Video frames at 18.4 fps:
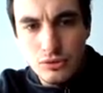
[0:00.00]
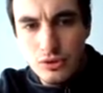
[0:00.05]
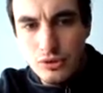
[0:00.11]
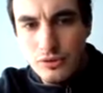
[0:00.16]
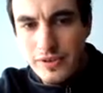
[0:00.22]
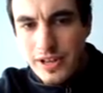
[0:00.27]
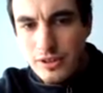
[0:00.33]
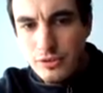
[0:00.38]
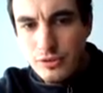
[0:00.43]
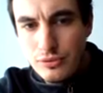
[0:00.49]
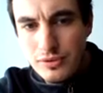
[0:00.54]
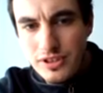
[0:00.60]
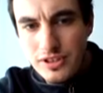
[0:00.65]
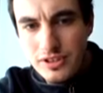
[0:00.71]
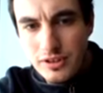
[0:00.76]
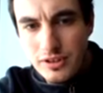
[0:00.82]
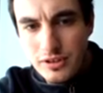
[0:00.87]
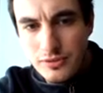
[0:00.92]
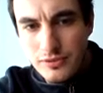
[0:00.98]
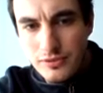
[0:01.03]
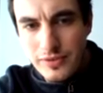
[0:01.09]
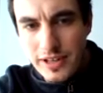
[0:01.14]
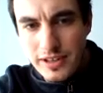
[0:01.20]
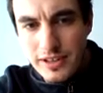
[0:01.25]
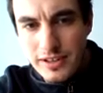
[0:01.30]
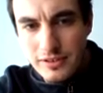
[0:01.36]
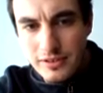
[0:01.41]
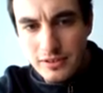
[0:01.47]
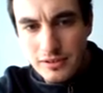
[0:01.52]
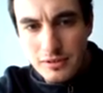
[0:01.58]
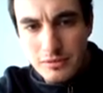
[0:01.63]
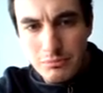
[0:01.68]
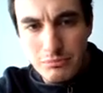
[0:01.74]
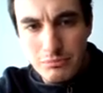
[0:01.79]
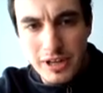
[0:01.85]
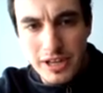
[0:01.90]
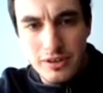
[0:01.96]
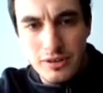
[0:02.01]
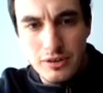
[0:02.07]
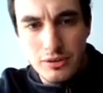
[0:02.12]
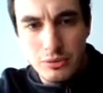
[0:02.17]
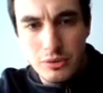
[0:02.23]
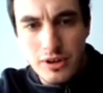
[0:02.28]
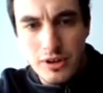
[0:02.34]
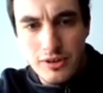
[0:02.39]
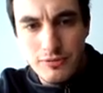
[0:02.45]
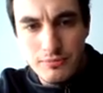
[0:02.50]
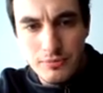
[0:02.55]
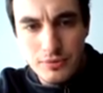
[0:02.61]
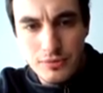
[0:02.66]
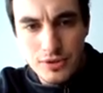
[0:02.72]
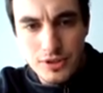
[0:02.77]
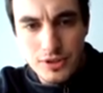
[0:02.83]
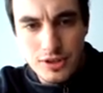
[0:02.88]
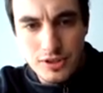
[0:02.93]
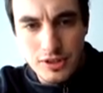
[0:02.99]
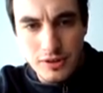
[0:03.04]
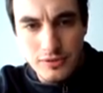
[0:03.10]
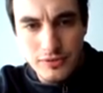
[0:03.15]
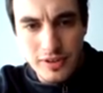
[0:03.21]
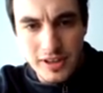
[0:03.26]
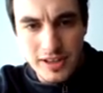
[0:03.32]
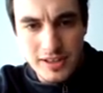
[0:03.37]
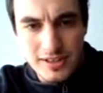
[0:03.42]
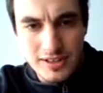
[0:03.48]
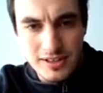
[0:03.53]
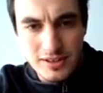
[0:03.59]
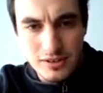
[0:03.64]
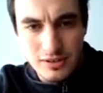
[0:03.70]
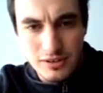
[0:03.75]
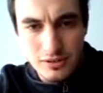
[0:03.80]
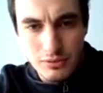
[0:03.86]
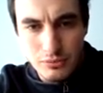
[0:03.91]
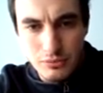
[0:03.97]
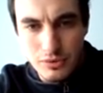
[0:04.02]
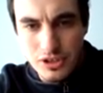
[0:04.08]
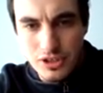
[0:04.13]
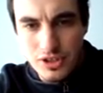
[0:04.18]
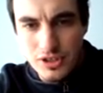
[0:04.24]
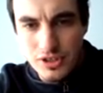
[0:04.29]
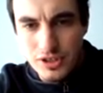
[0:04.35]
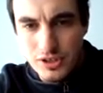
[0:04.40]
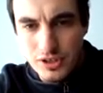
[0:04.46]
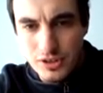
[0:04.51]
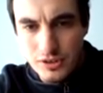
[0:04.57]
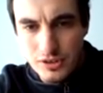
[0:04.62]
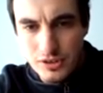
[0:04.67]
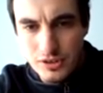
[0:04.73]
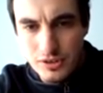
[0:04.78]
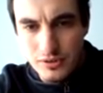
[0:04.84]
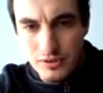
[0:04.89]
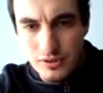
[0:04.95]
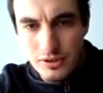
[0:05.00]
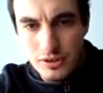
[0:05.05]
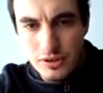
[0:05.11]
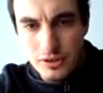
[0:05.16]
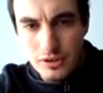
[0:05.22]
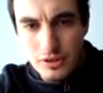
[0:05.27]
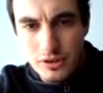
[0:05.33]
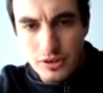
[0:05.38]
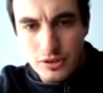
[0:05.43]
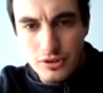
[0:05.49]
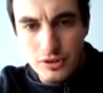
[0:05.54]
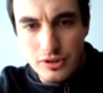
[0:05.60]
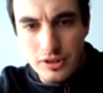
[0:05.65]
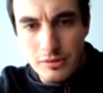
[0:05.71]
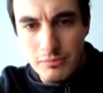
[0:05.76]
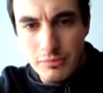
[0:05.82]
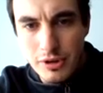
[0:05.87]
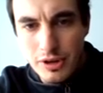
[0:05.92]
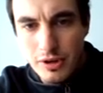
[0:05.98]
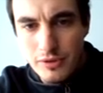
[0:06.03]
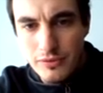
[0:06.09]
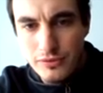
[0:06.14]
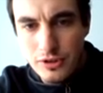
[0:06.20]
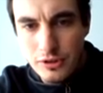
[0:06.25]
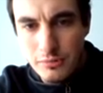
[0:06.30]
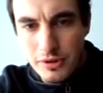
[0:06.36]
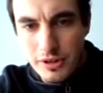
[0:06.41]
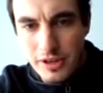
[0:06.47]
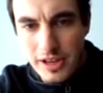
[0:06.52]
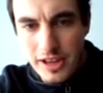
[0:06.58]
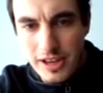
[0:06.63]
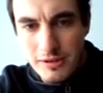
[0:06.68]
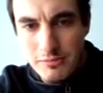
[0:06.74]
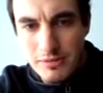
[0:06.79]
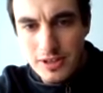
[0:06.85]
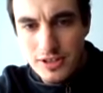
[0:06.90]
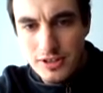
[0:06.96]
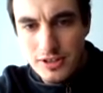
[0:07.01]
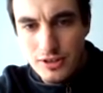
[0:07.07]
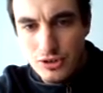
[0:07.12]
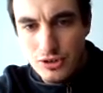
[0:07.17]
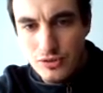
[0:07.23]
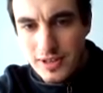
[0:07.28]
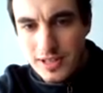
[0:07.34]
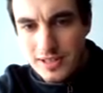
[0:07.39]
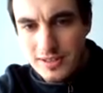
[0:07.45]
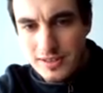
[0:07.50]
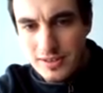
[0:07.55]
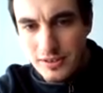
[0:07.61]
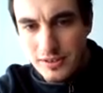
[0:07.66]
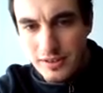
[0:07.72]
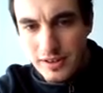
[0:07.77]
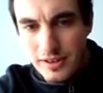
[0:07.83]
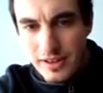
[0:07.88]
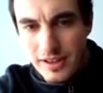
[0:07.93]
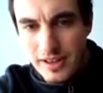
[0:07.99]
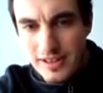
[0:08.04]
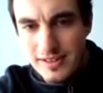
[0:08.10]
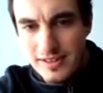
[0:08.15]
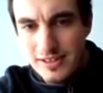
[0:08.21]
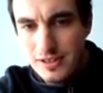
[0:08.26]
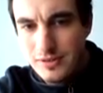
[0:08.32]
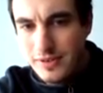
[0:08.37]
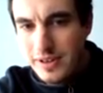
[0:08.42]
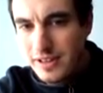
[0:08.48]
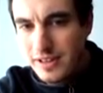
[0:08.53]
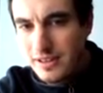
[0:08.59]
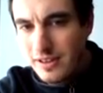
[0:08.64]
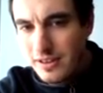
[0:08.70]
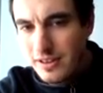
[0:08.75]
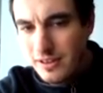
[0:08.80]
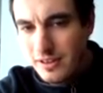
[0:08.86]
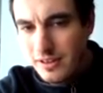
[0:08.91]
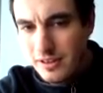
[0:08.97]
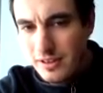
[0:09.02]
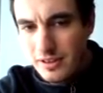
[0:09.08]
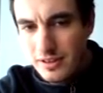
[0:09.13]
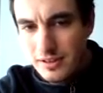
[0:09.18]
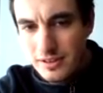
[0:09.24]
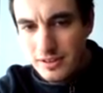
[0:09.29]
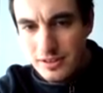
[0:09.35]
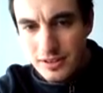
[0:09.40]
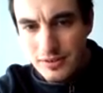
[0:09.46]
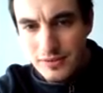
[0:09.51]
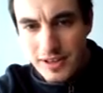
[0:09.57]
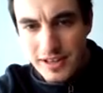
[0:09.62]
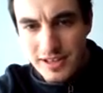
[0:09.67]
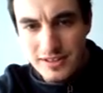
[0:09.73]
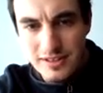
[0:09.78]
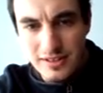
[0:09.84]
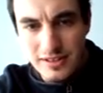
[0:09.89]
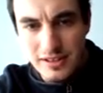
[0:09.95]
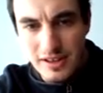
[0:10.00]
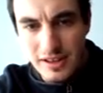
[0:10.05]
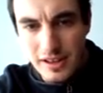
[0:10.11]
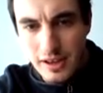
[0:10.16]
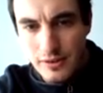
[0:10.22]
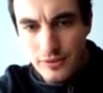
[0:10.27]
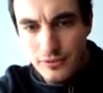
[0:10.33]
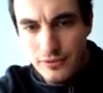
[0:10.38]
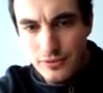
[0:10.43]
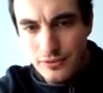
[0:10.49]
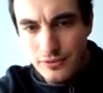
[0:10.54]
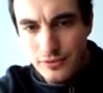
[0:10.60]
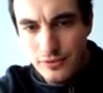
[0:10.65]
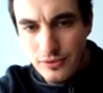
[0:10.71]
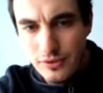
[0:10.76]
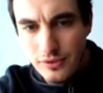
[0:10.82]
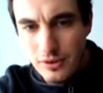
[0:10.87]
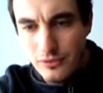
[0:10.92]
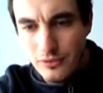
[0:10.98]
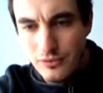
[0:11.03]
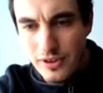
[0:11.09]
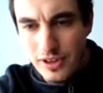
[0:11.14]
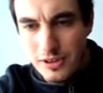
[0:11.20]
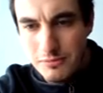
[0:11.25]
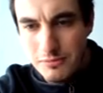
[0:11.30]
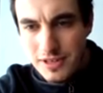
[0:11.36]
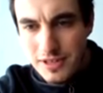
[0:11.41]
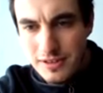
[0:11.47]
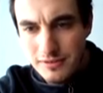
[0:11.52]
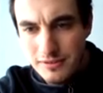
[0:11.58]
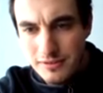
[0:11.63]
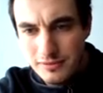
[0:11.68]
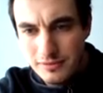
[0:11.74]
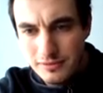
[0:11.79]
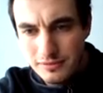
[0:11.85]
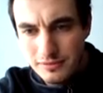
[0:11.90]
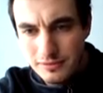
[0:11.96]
To do that, we denote by a rho f plus of S, which is just the number of tuple AB such that S divides F of AB.